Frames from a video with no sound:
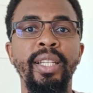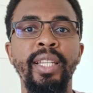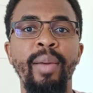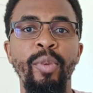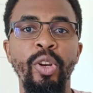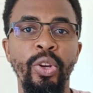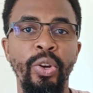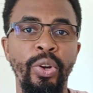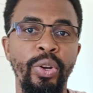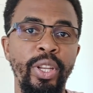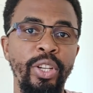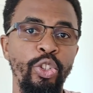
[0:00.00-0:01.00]

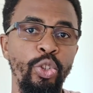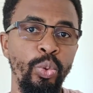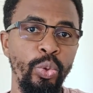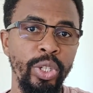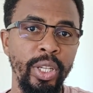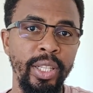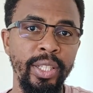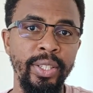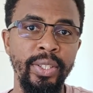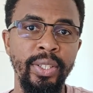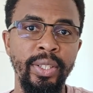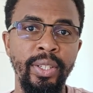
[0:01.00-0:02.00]
tabular
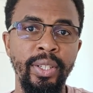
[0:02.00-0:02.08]
intrusions.